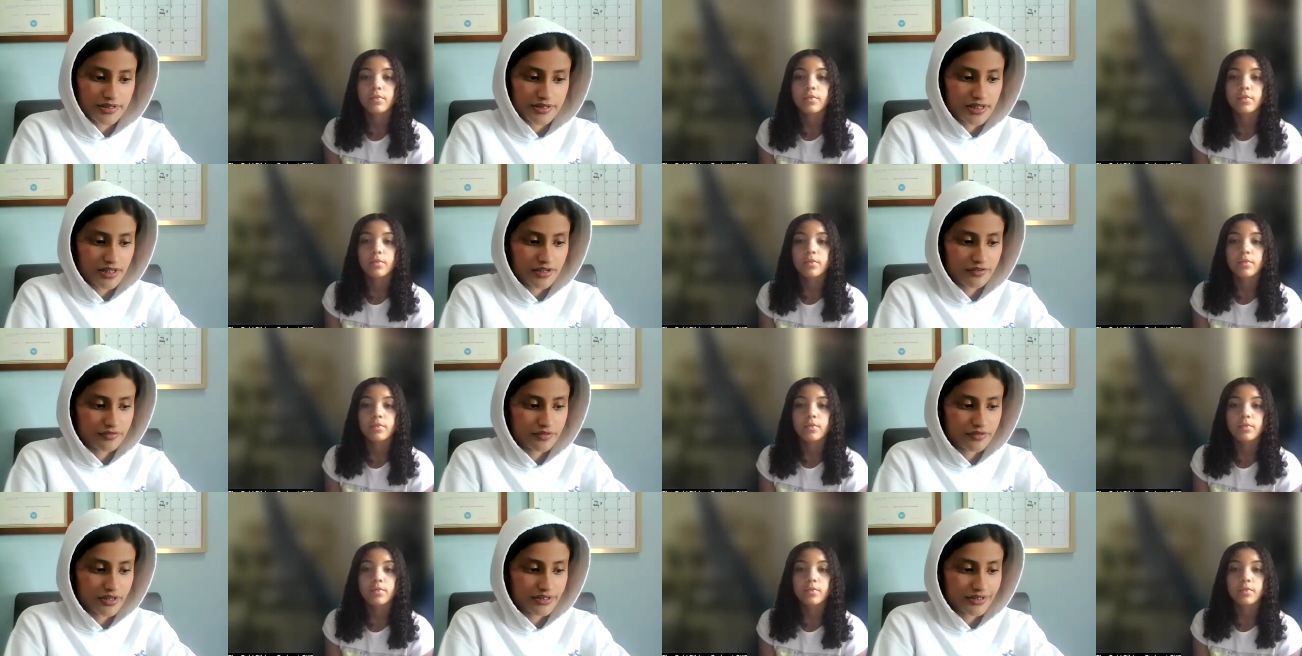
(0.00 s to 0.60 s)
Speaker 1: And I
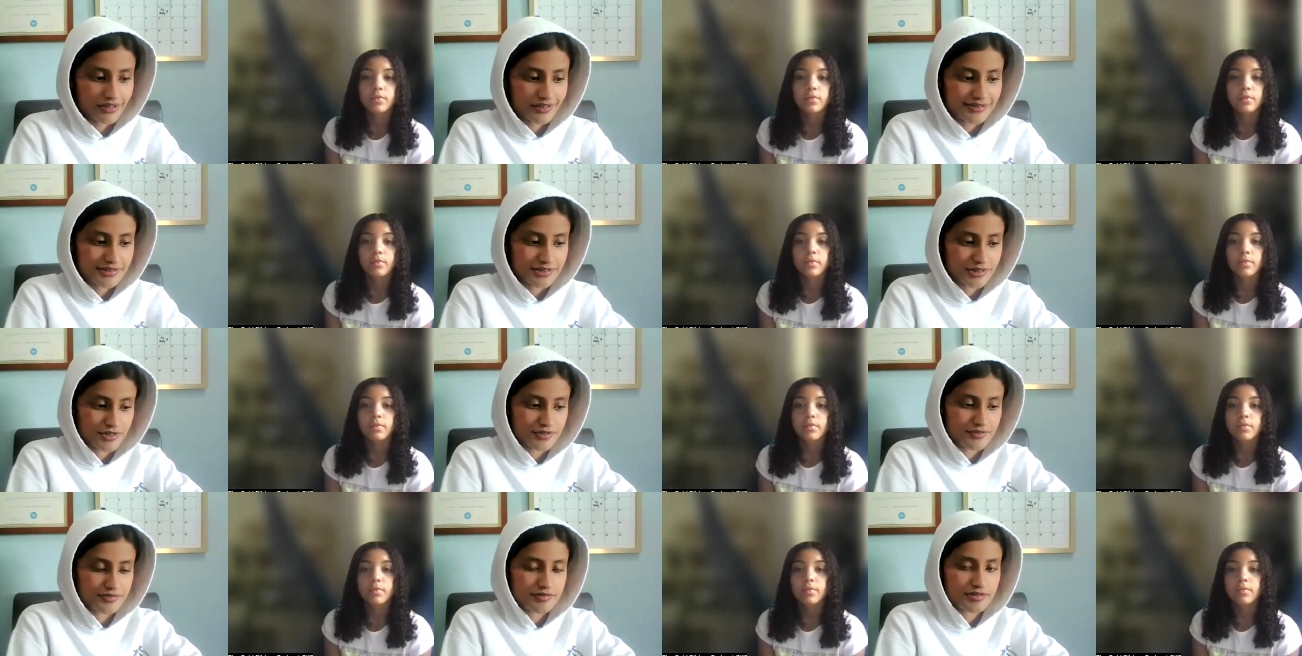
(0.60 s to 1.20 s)
feel like that
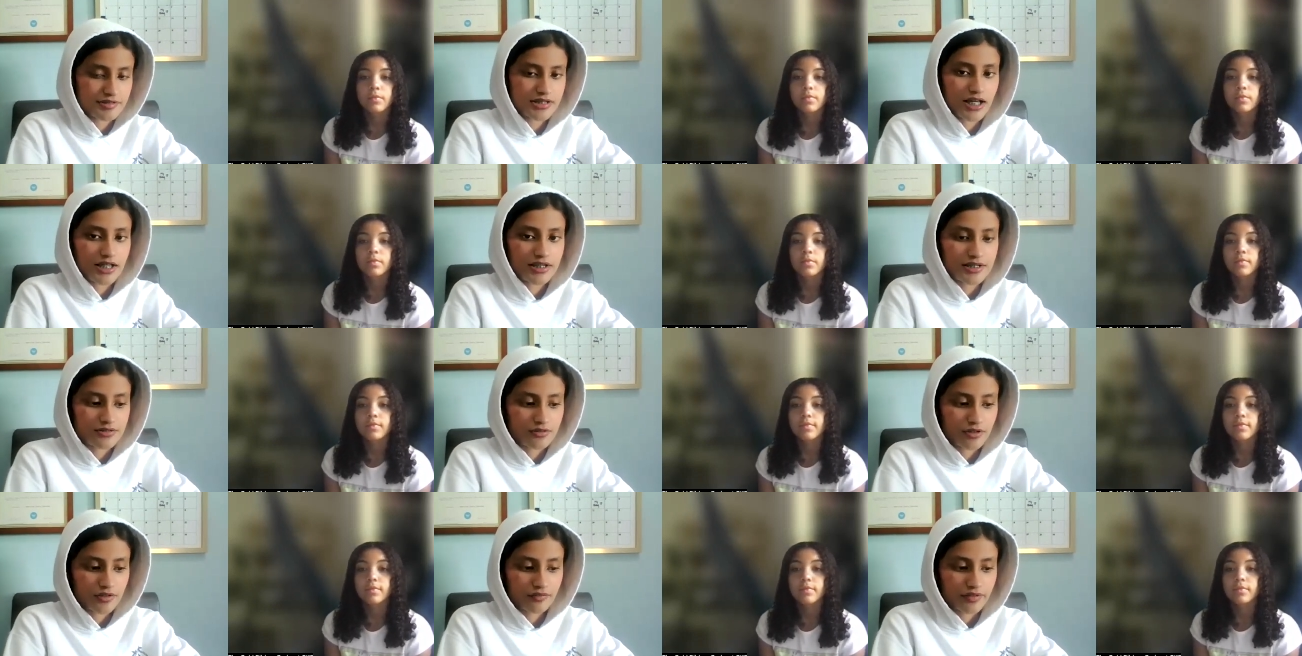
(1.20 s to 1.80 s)
serves as
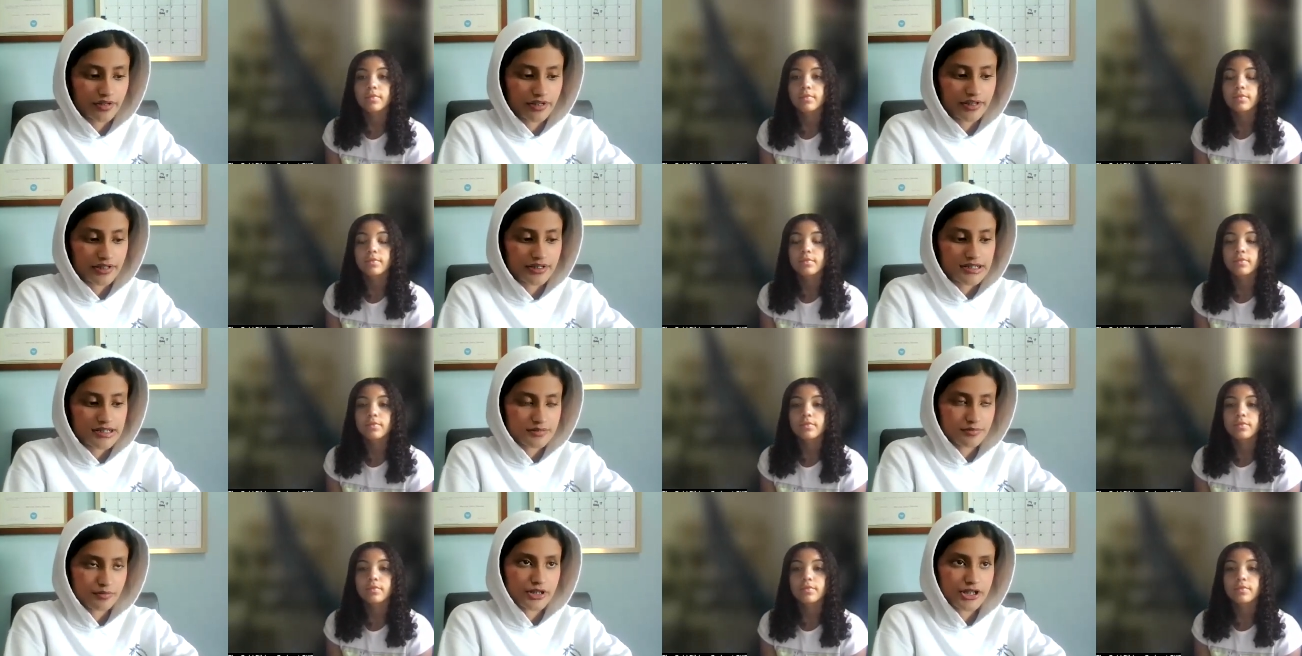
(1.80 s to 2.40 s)
sort of like an
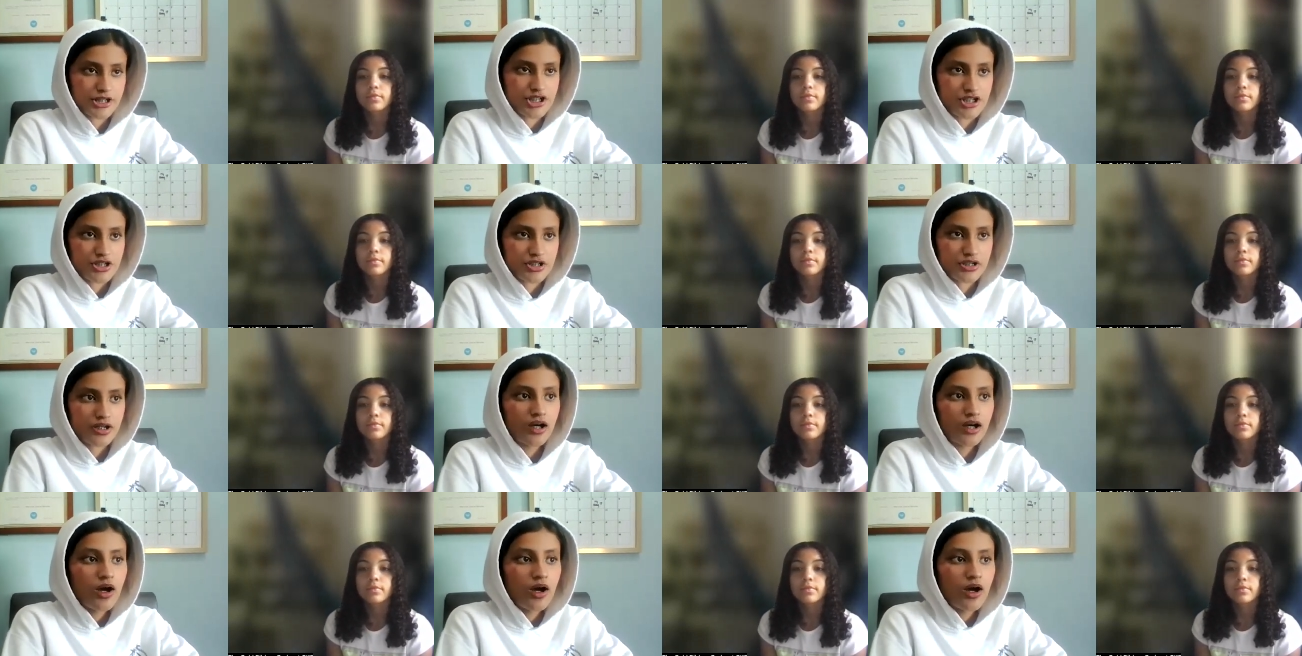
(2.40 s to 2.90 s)
inspiration